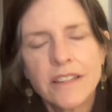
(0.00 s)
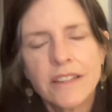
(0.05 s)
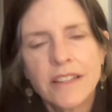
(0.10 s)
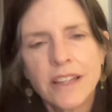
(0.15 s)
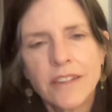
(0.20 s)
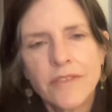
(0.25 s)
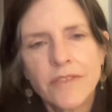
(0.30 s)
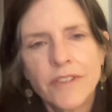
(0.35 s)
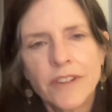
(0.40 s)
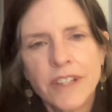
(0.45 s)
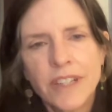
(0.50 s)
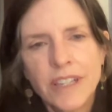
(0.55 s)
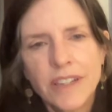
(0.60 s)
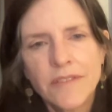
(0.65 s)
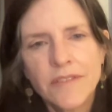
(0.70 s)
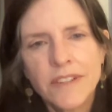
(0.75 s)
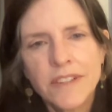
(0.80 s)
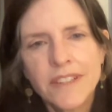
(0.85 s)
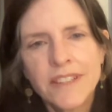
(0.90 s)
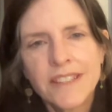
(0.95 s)
that
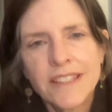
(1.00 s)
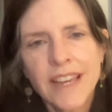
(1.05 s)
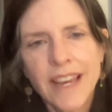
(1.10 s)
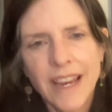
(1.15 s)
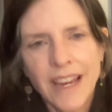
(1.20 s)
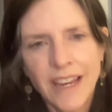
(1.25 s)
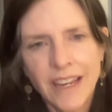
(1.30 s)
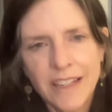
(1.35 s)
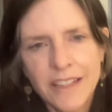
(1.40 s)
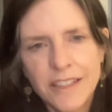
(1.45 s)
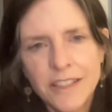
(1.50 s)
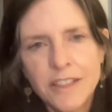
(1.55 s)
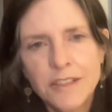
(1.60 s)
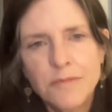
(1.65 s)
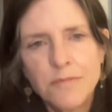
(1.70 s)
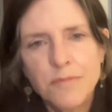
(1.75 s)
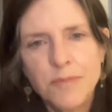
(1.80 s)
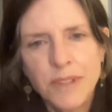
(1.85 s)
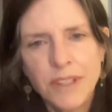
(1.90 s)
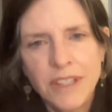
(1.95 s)
forgiveness had to
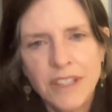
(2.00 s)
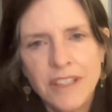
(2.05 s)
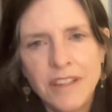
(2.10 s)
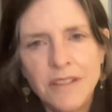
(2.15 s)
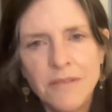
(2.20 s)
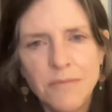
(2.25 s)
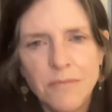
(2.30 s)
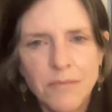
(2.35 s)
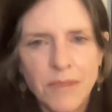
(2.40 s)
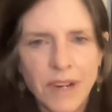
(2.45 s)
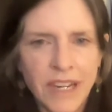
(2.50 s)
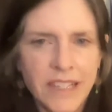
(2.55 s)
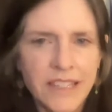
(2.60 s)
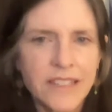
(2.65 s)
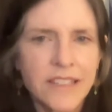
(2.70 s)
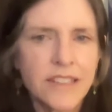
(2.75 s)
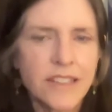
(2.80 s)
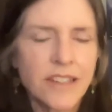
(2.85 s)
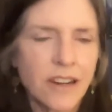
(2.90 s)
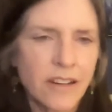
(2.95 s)
be my
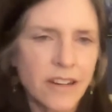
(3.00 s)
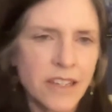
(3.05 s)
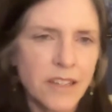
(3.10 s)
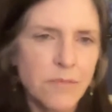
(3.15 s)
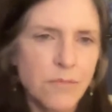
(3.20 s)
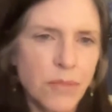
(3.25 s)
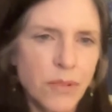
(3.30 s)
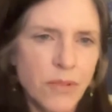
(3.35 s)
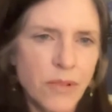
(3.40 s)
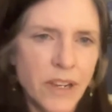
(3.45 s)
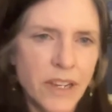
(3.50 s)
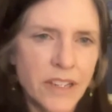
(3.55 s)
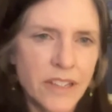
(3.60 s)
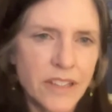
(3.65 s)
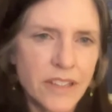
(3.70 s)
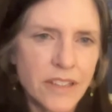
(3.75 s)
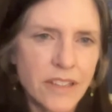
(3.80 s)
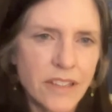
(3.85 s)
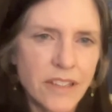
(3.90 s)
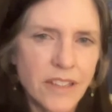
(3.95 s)
starting
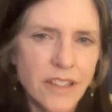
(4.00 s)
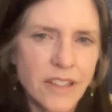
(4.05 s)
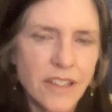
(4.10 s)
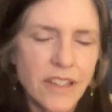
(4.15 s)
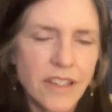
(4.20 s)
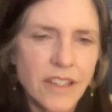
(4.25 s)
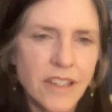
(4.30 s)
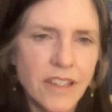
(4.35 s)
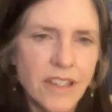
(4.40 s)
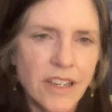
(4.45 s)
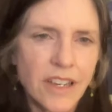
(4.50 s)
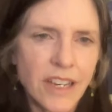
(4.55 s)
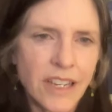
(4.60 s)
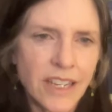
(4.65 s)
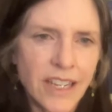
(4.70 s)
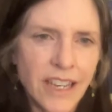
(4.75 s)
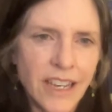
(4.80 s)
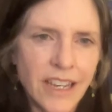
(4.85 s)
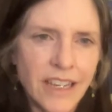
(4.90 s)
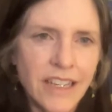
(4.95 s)
point
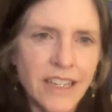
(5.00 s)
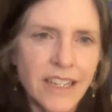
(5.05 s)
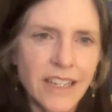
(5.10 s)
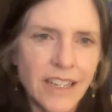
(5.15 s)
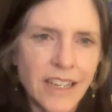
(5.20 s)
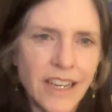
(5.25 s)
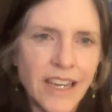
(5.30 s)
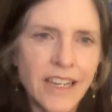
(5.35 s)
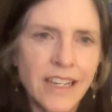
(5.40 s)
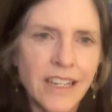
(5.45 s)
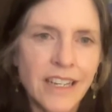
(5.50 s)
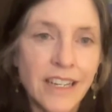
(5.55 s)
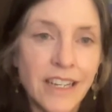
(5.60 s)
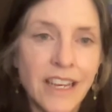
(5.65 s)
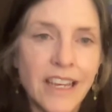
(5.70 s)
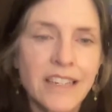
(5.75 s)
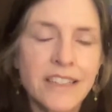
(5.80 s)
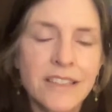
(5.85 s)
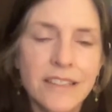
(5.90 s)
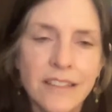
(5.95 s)
again and again and
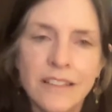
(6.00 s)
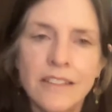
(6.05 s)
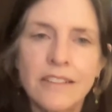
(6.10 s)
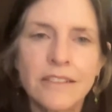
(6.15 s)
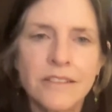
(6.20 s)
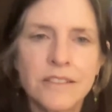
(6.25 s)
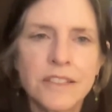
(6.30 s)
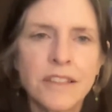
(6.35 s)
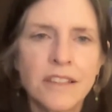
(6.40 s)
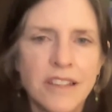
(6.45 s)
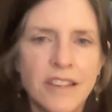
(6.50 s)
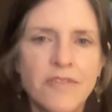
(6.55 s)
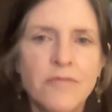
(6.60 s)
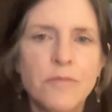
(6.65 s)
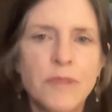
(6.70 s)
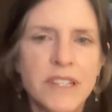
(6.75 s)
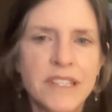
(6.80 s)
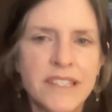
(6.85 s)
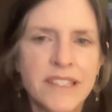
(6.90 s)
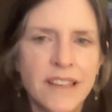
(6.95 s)
again to learn to love
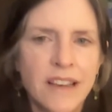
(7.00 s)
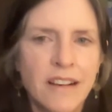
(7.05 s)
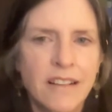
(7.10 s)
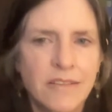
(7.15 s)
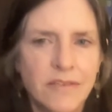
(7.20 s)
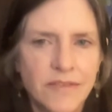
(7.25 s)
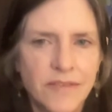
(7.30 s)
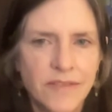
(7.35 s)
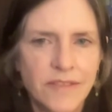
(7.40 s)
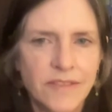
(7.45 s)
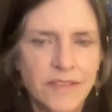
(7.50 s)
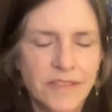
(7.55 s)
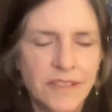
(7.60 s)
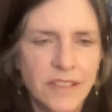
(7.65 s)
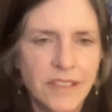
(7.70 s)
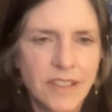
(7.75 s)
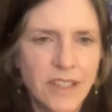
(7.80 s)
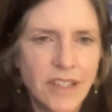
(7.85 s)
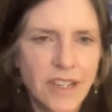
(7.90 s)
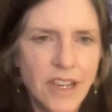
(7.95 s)
myself.
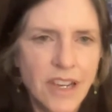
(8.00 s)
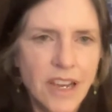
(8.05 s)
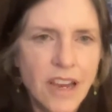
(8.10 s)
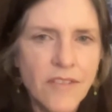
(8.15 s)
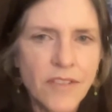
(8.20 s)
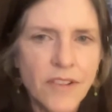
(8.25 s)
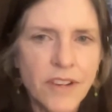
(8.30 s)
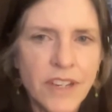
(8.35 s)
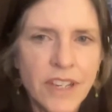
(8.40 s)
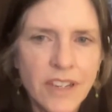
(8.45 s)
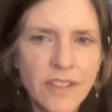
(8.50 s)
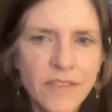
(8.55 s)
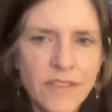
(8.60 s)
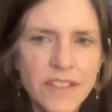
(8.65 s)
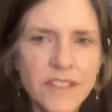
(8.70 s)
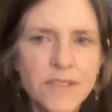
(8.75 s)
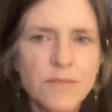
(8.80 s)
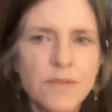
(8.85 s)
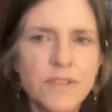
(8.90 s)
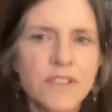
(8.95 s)

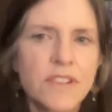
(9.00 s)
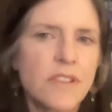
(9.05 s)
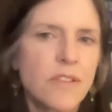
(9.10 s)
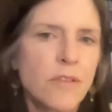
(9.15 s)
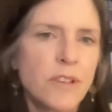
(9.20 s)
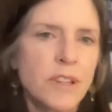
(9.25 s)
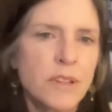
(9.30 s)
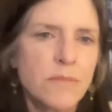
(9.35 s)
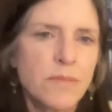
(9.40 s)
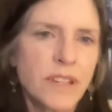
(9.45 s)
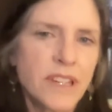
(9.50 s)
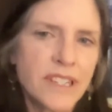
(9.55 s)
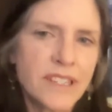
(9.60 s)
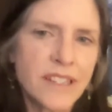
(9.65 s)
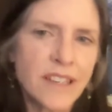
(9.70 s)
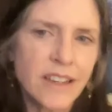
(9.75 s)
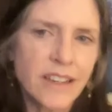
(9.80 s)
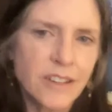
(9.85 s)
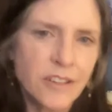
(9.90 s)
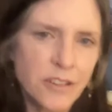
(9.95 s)
Forgiveness was the only
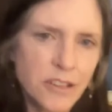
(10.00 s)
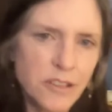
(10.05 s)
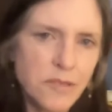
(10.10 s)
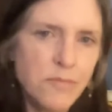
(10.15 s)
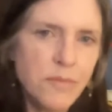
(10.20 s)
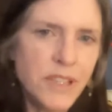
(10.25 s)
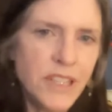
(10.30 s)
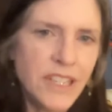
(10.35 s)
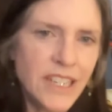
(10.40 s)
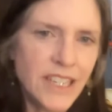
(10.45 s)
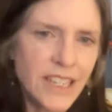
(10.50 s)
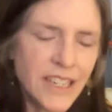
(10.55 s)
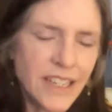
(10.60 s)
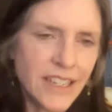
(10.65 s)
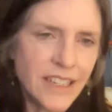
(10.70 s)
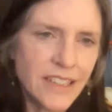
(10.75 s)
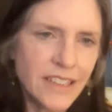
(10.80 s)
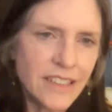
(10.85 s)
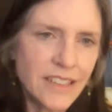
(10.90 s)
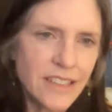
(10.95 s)
place I could
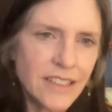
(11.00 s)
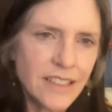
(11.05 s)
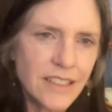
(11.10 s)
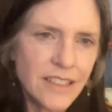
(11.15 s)
begin.